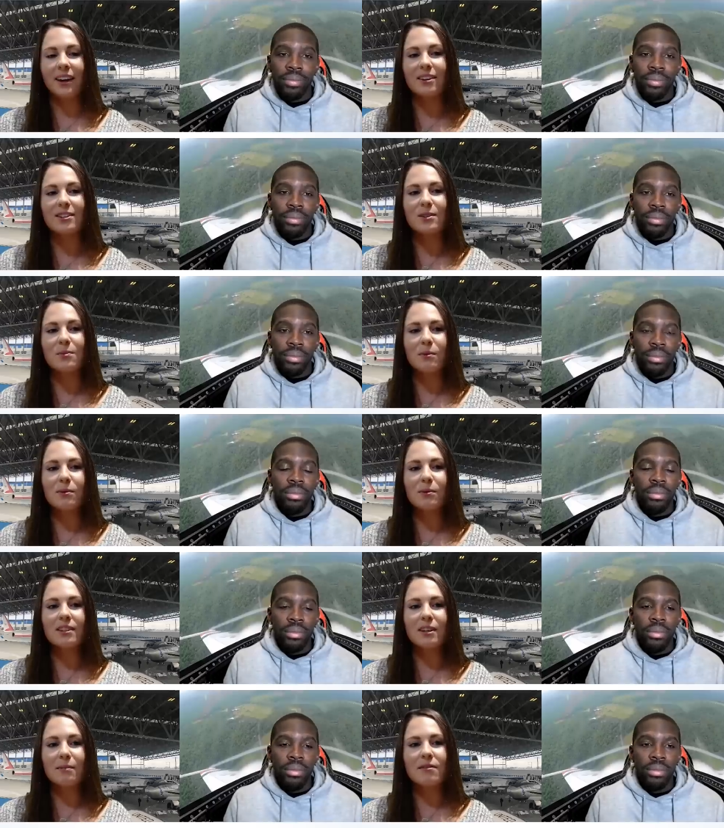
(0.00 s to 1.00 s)
Speaker 1: So, what were
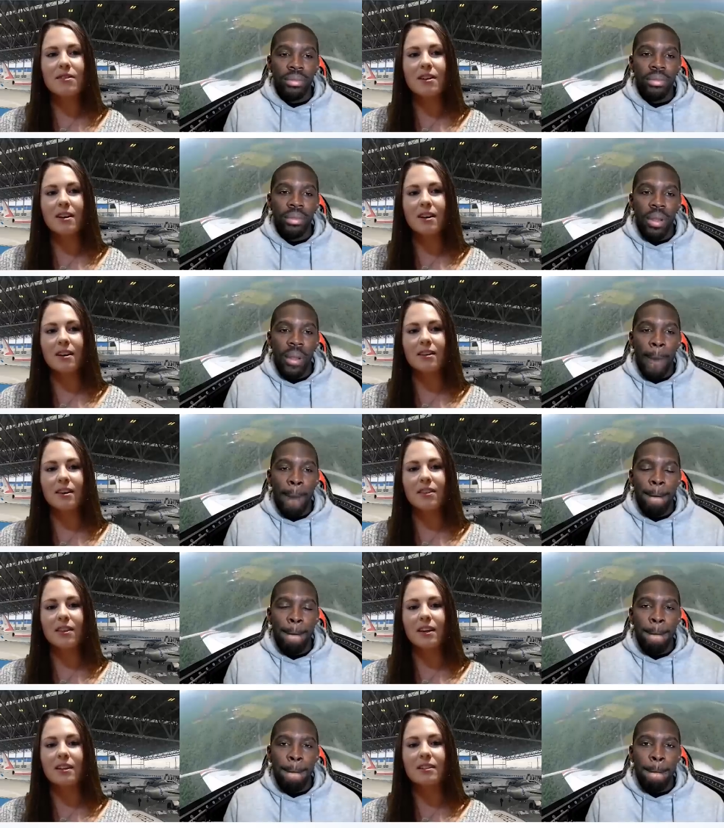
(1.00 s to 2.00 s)
some of the the
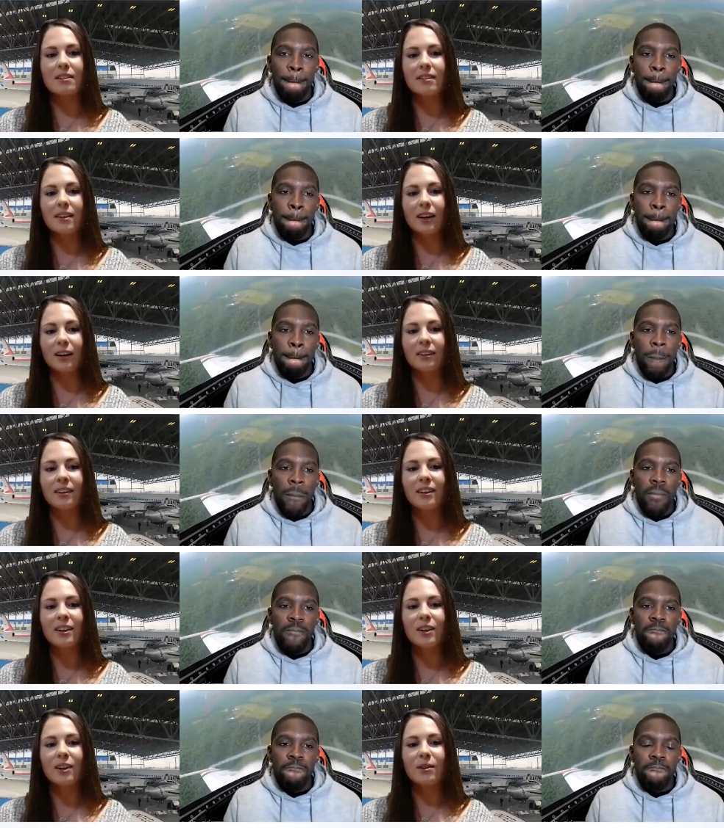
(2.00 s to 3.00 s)
things that
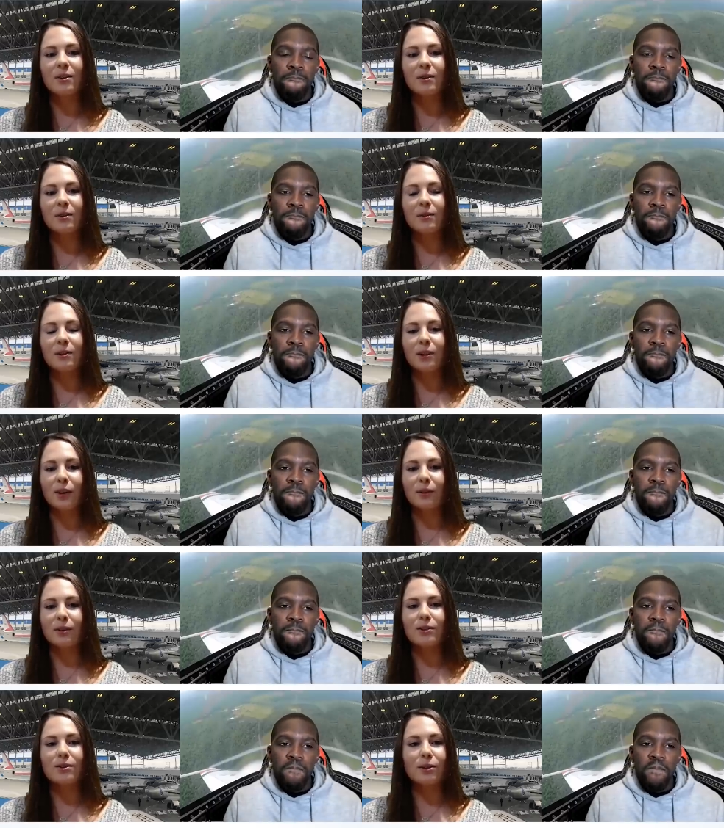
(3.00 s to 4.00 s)
you know
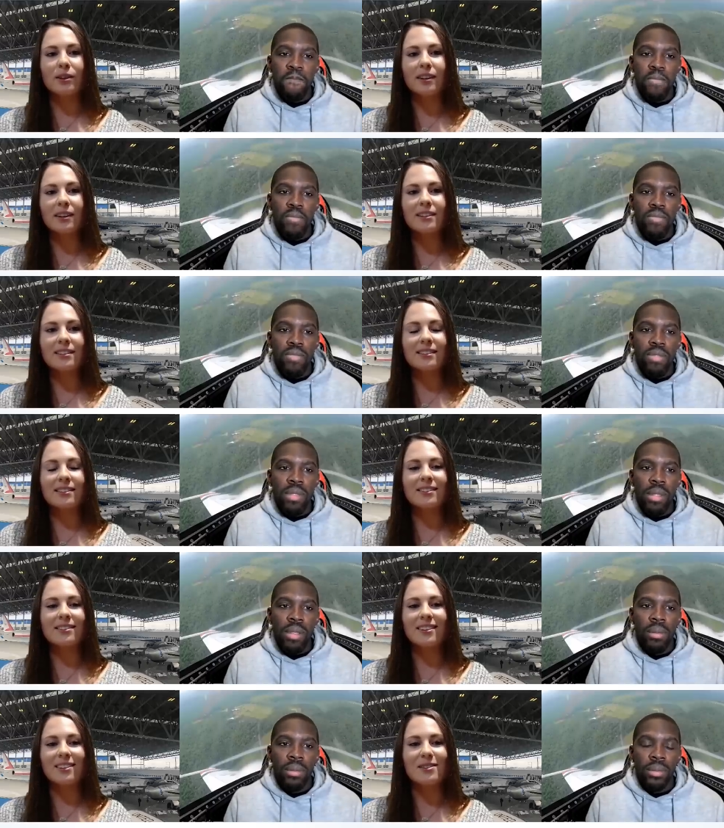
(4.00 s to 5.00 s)
notorious
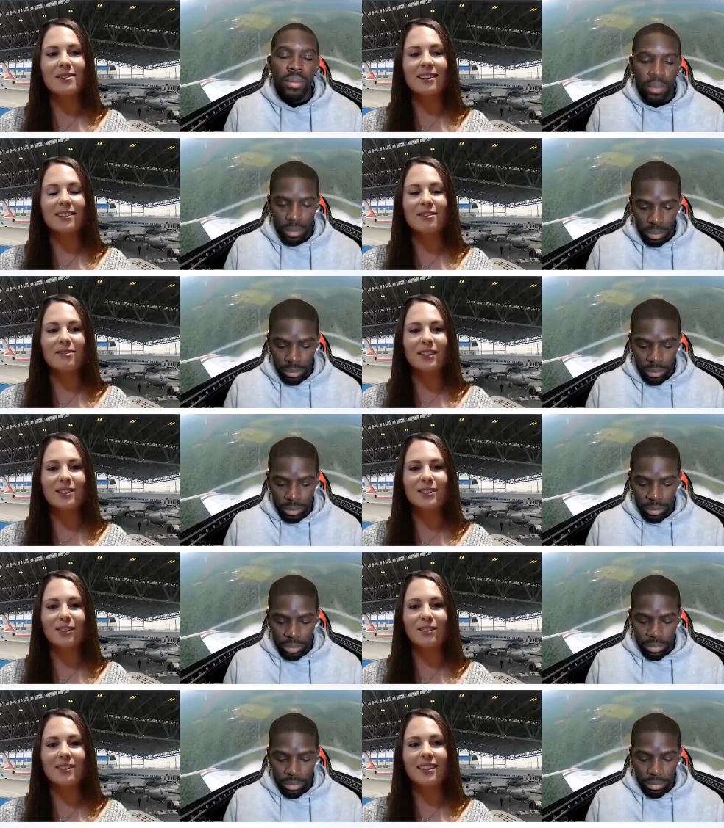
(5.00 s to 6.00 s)
that you had to fix
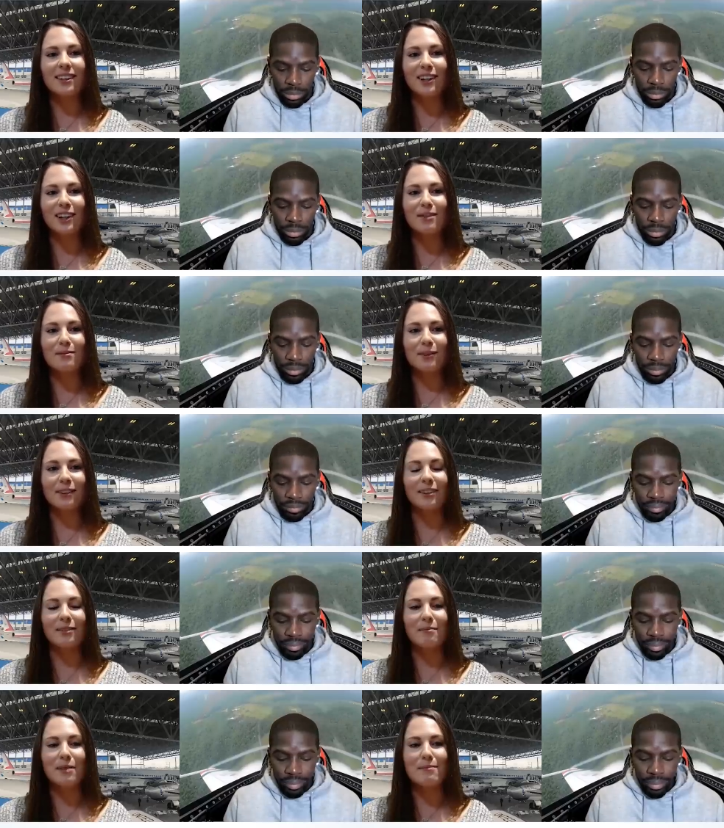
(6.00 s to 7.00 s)
all the time,
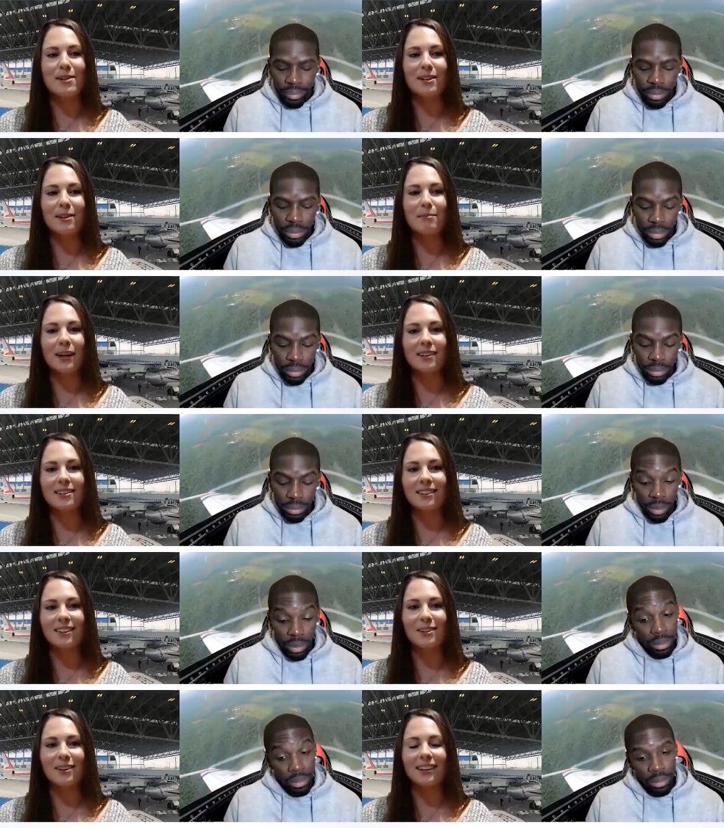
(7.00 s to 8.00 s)
or maybe a pest
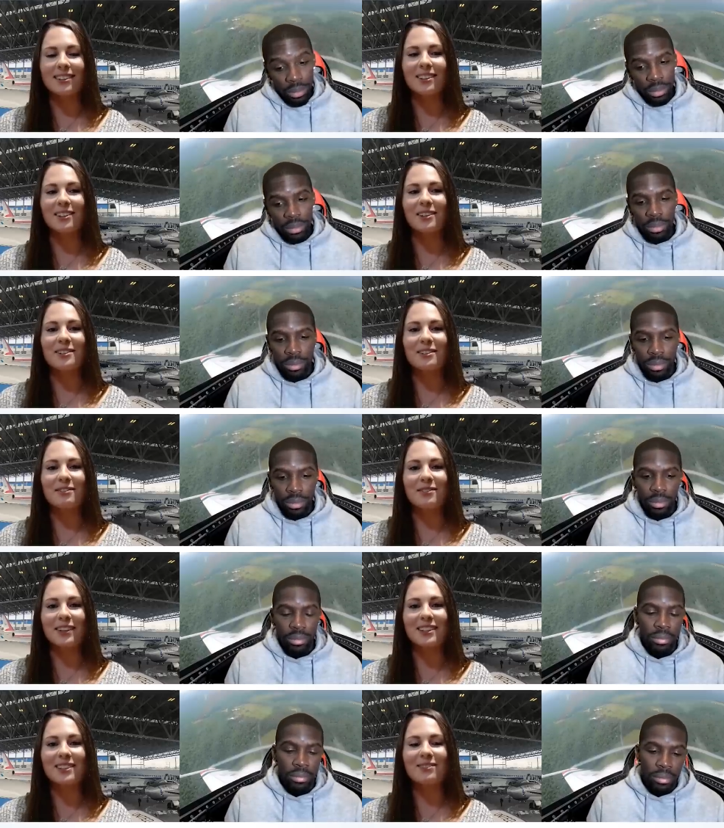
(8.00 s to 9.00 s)
that you had to to
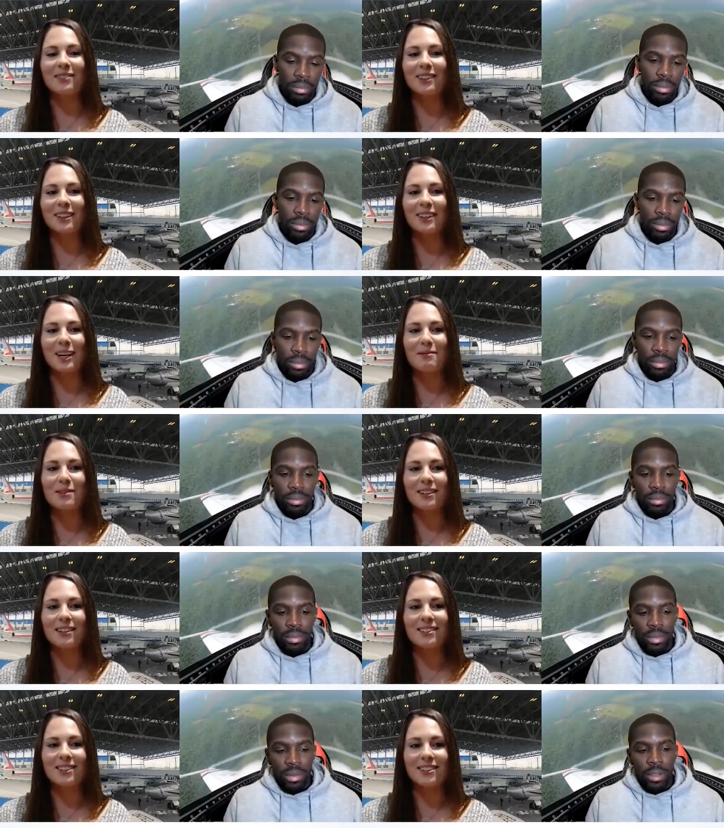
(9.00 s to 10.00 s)
fix when it came
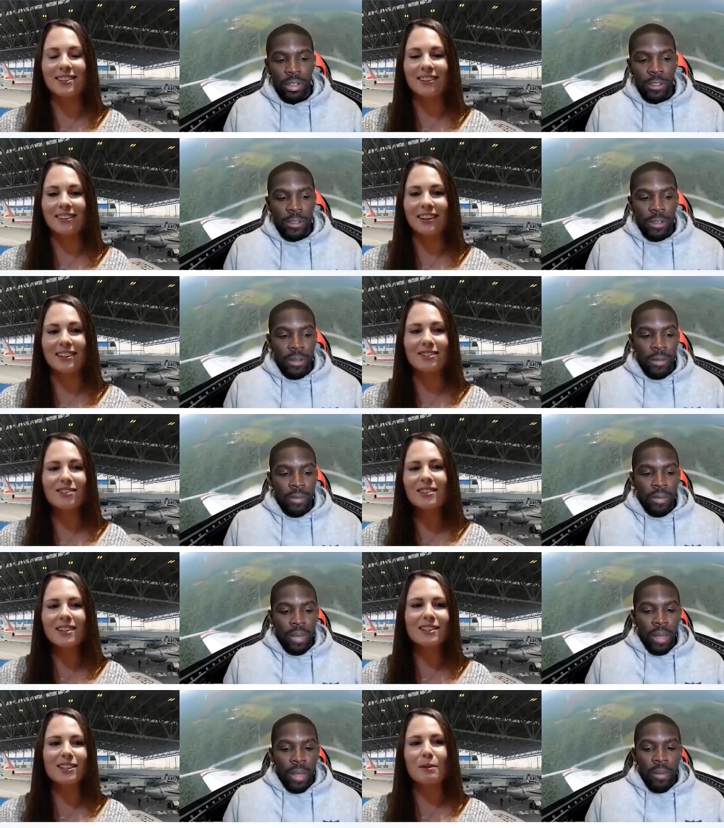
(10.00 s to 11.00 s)
to interior things? Just
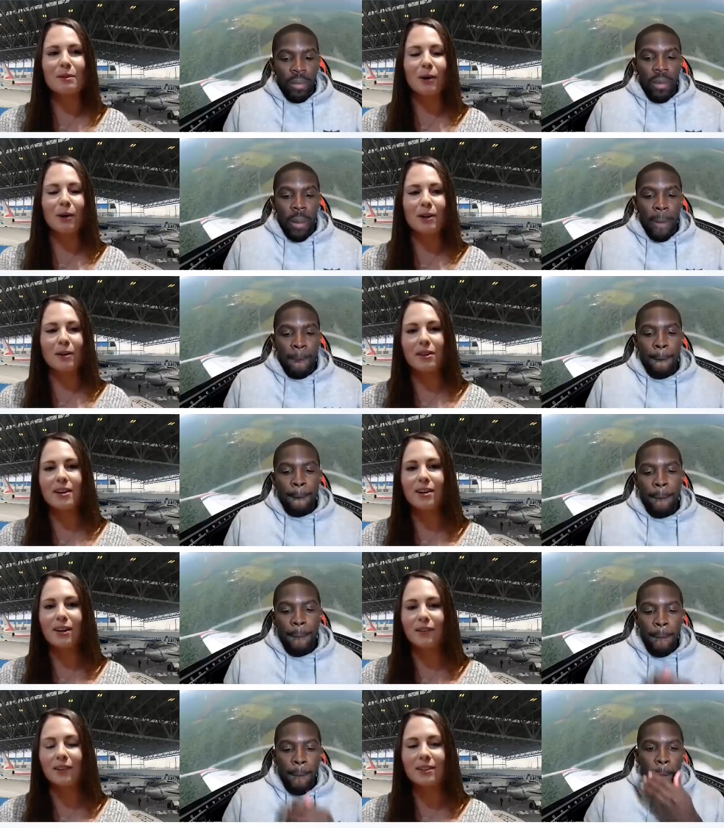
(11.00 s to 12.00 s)
things that we probably don't think
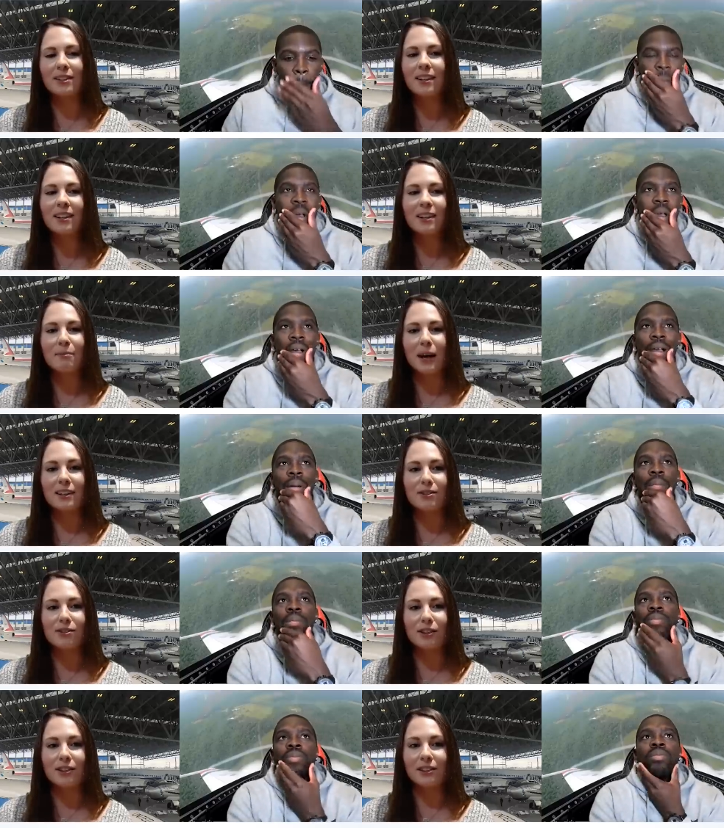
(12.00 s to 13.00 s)
of as um,
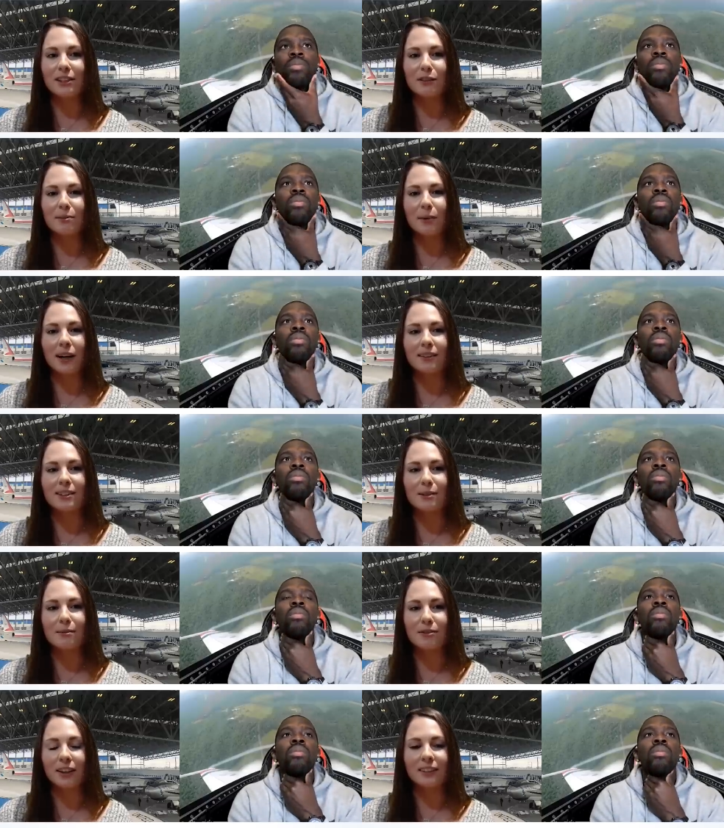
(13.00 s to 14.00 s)
passengers or even pilots
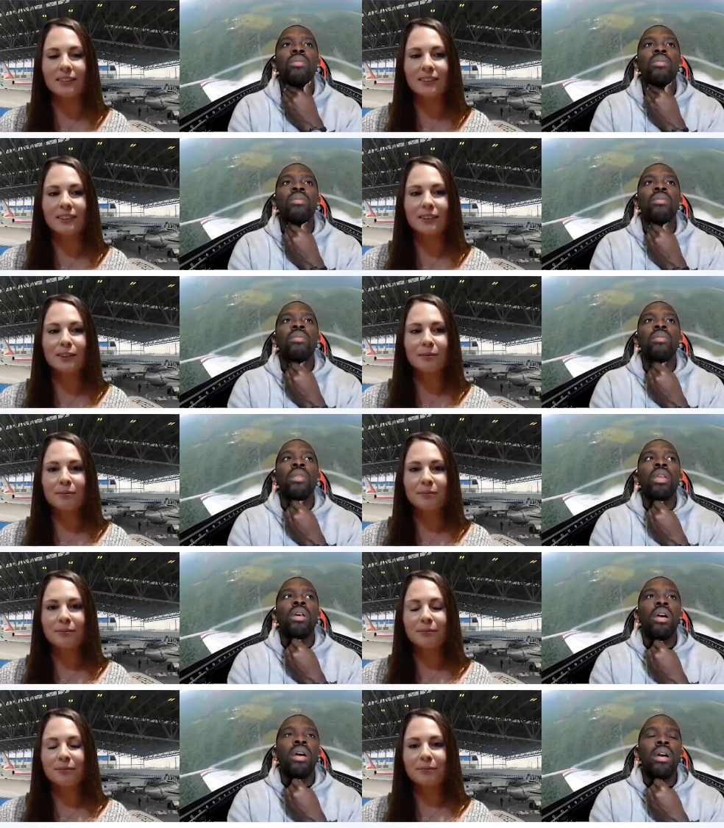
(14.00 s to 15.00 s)
up front.
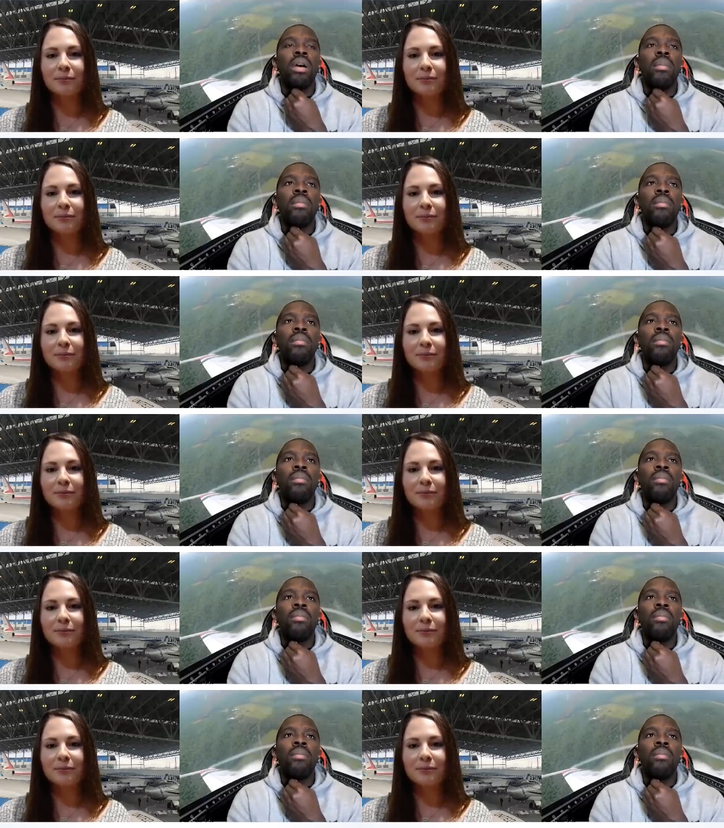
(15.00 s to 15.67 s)
Speaker 2: Um.